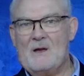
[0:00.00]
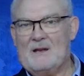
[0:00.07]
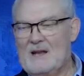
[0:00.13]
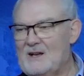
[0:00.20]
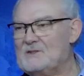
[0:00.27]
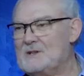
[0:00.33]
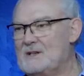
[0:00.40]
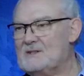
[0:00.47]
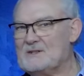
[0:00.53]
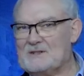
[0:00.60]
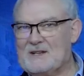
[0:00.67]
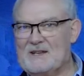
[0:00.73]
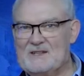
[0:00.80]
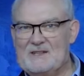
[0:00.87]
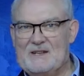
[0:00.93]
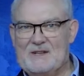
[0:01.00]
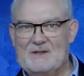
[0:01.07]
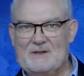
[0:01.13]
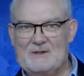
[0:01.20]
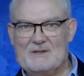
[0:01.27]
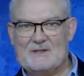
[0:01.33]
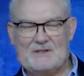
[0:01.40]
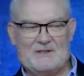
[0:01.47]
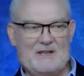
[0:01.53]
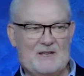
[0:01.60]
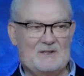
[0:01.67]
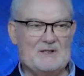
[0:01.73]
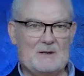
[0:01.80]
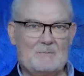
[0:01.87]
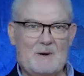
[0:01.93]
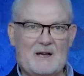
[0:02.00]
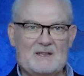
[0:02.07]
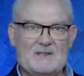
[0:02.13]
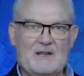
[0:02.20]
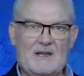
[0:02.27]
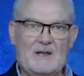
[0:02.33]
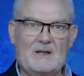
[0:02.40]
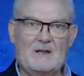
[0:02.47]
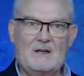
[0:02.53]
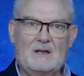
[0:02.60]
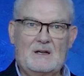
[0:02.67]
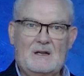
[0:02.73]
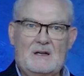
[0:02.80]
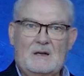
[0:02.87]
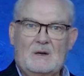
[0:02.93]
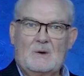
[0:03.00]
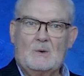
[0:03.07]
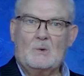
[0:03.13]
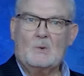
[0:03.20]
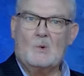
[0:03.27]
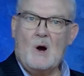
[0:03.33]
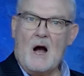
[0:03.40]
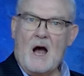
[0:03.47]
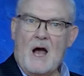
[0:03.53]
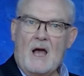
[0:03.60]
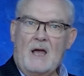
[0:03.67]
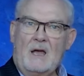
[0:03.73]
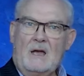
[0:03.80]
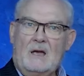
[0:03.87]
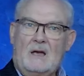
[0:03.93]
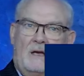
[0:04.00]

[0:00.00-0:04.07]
Now, Jesus continued this teaching by saying, Why